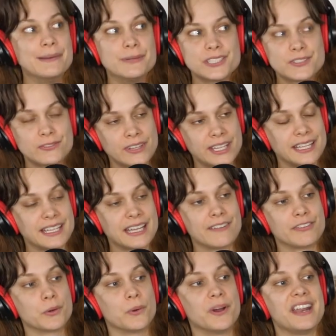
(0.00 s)
He was feeding
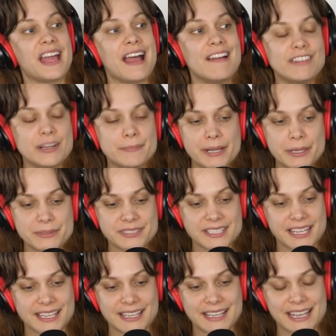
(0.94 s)
everyone. Everybody
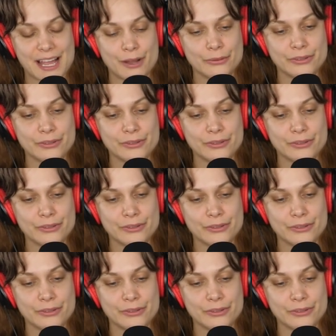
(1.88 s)
was hanging